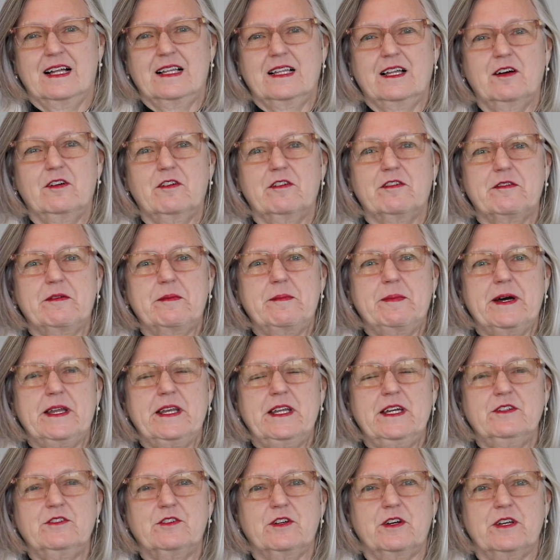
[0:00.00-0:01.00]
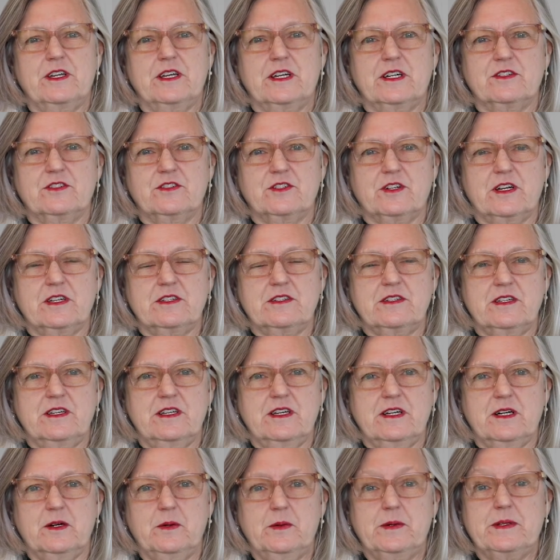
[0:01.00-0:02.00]
Hello everybody, Jody Johnson
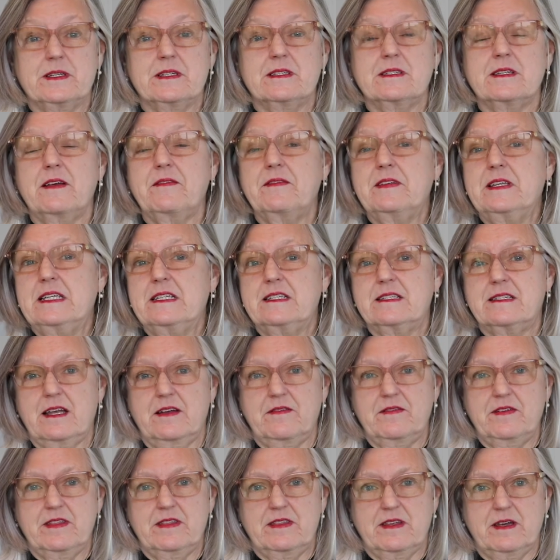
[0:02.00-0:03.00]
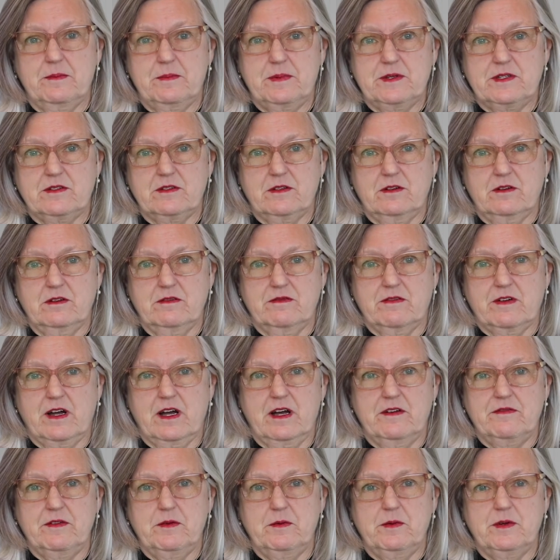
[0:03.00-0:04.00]
here with the seventy-seventh episode of
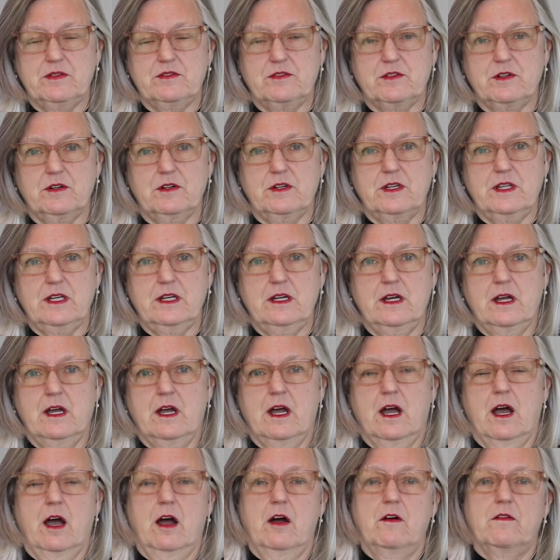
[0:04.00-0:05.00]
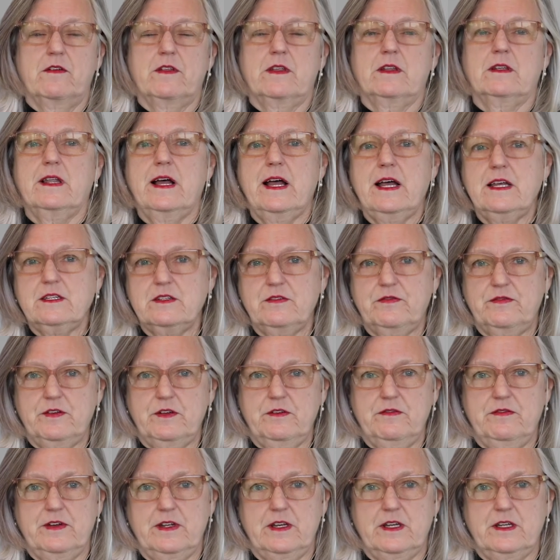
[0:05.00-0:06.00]
Coffee with Jody. Over the last
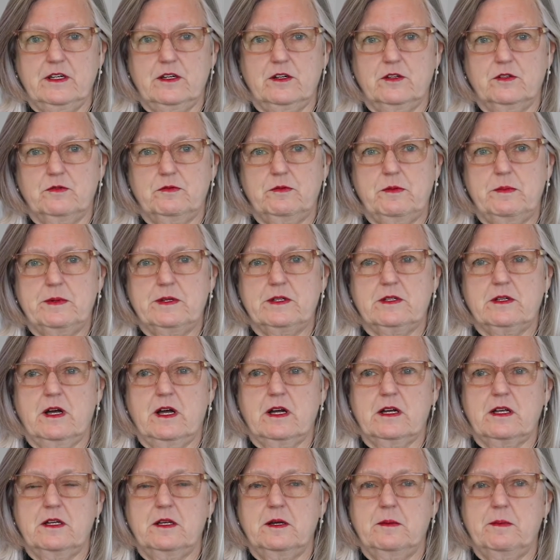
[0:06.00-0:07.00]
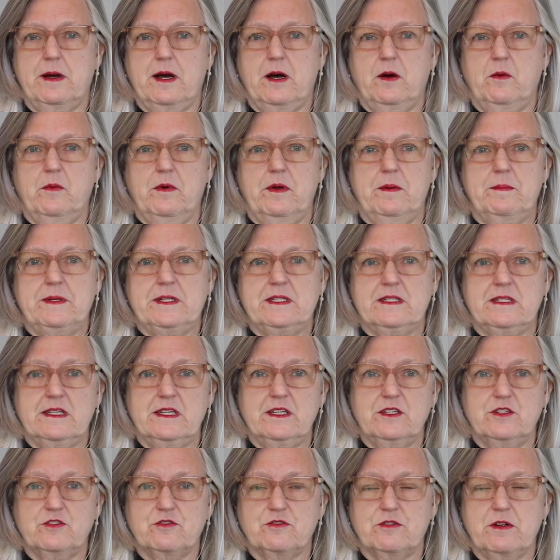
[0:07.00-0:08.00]
few videos, we've been talking about Women's
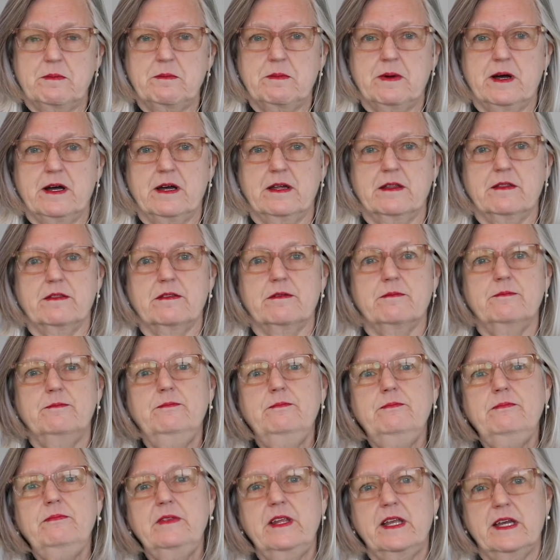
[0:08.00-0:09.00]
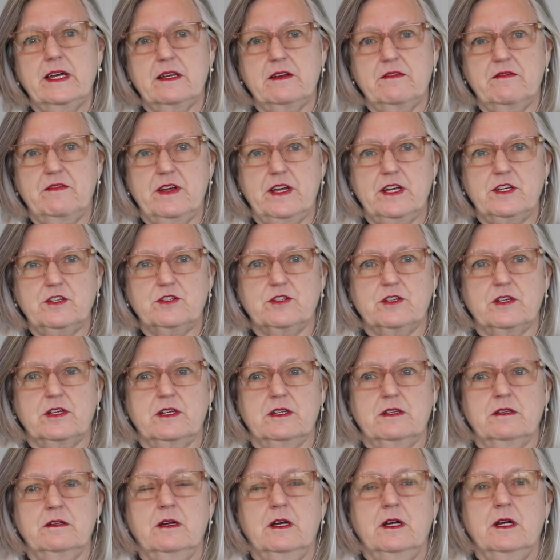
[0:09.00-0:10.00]
History Month,
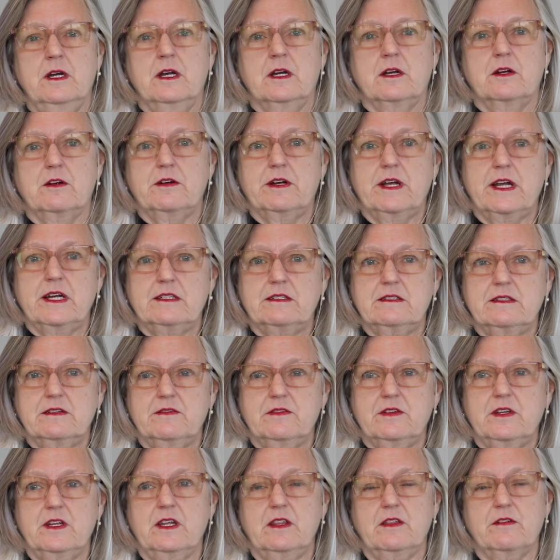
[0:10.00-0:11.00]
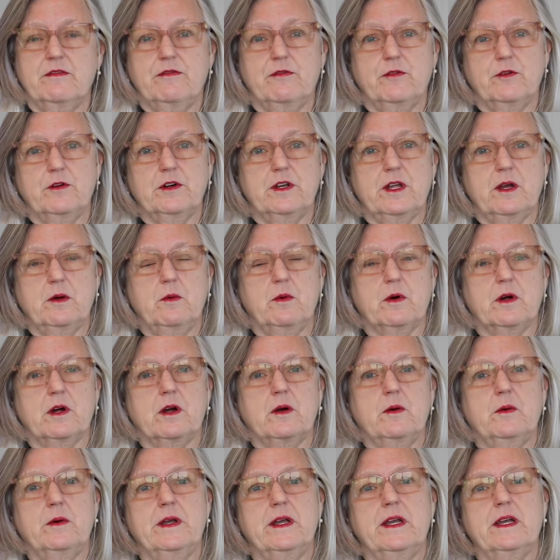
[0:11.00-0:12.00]
innovation, creativity, the four-day
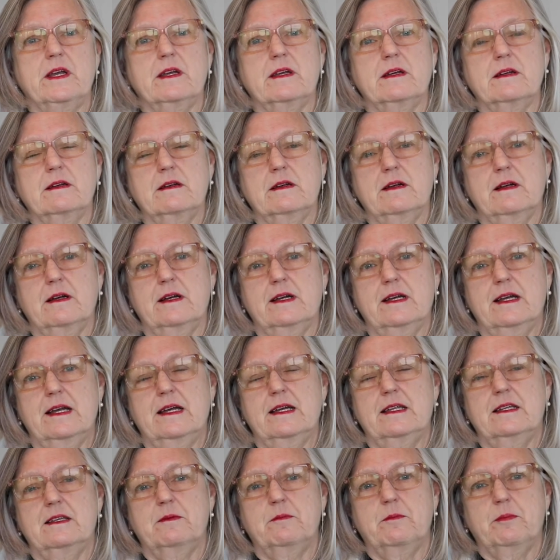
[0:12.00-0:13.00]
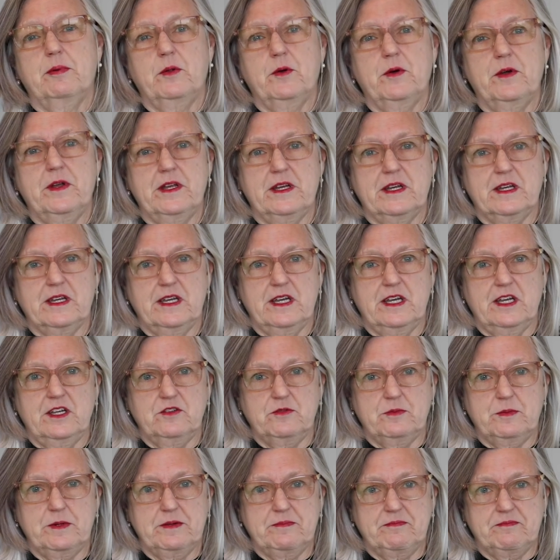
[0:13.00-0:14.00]
work week, and employee
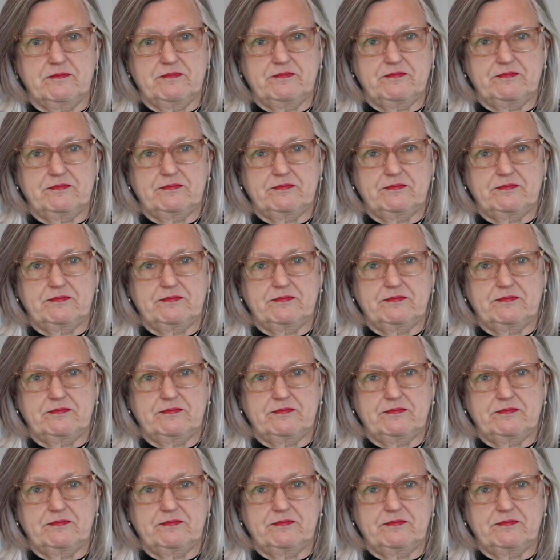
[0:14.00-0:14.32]
engagement.